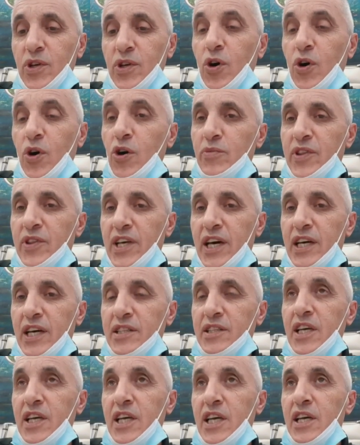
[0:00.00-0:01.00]
hope
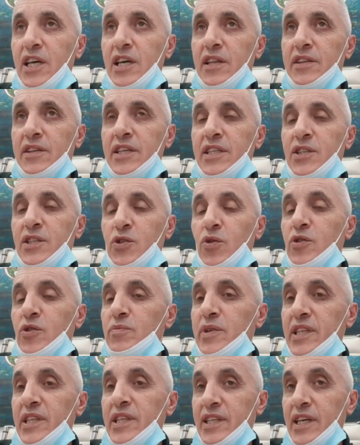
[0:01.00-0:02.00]
that this should
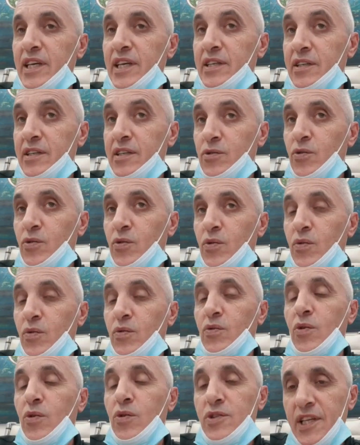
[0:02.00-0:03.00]
be taken into
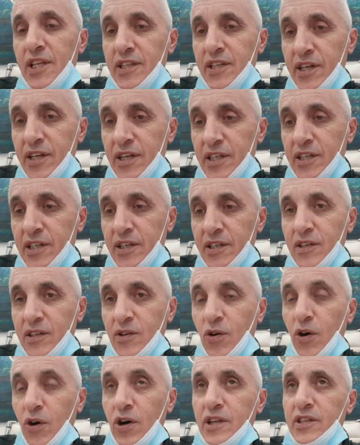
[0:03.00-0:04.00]
consideration in
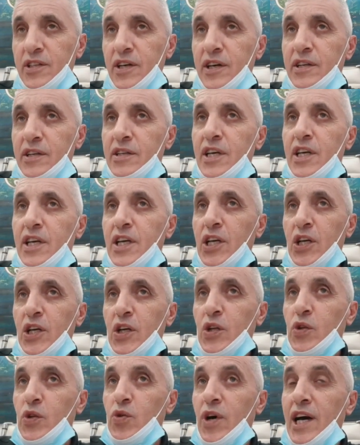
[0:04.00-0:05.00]
order
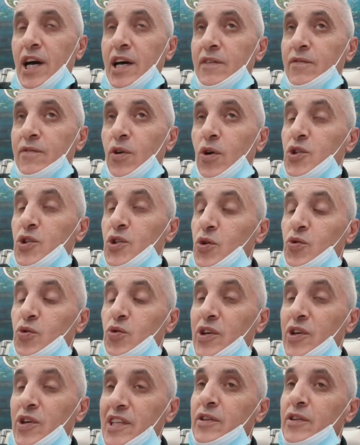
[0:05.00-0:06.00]
to have also
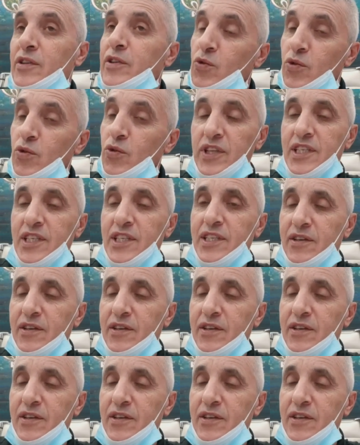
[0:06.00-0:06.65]
to get through this